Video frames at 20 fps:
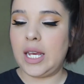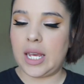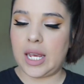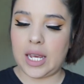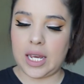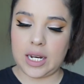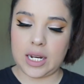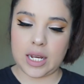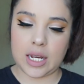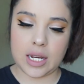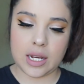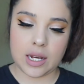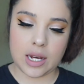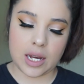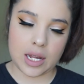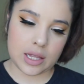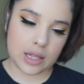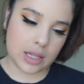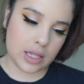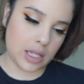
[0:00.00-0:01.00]
And I
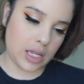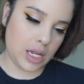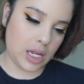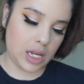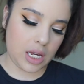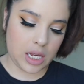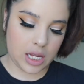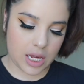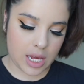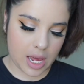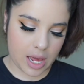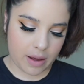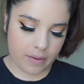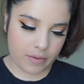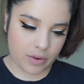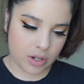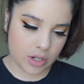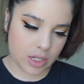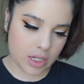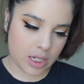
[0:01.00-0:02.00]
got the
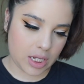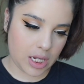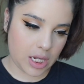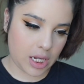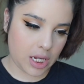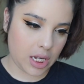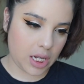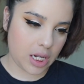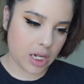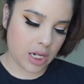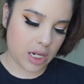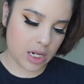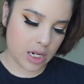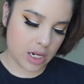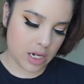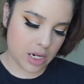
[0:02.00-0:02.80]
Kat Von D